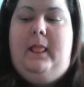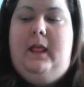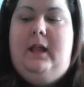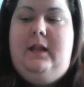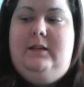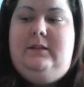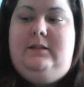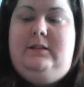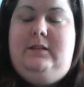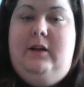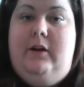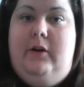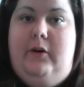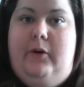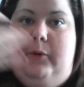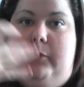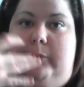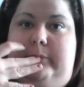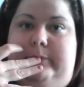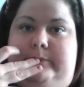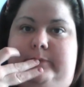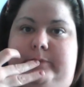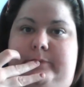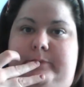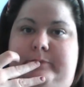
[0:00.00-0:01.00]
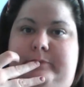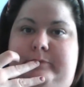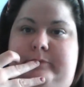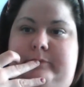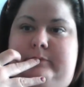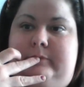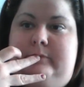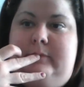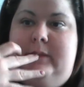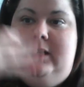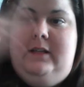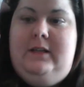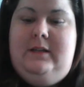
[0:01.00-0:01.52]
So
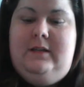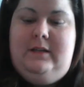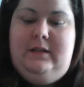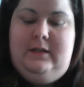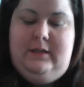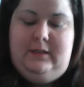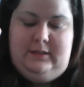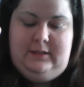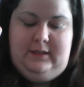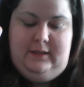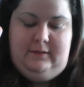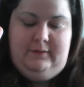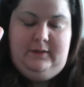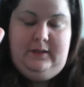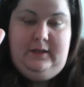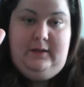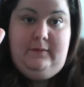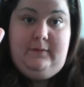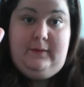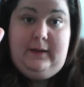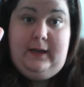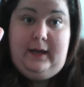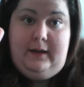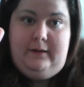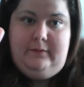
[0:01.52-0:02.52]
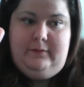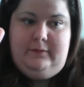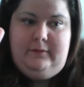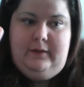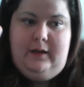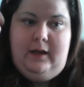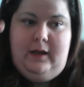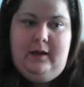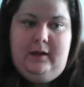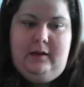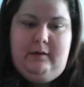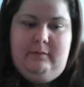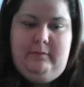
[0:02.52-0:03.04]
definitely a five.
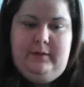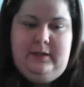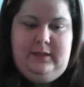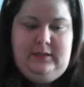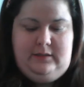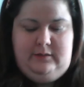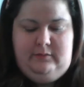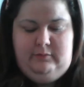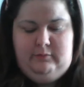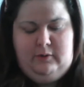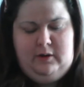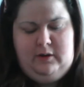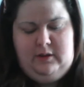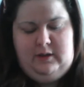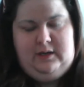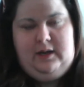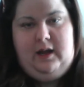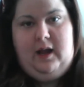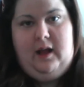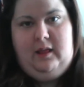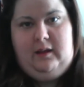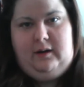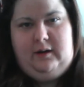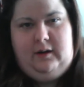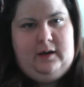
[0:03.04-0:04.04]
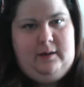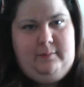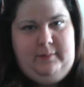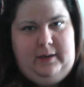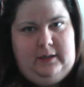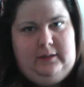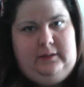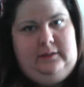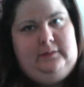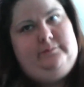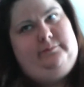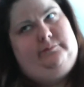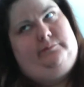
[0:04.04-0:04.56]
Um, it's worth a dollar. I
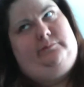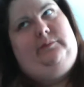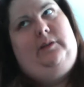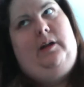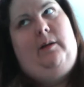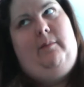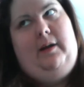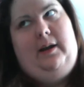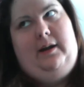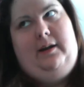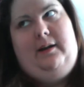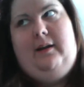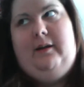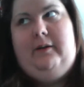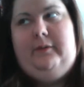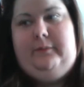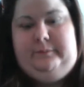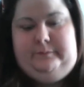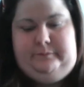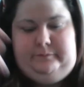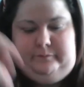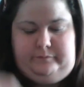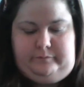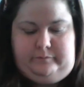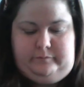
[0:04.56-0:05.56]
mean, come on now.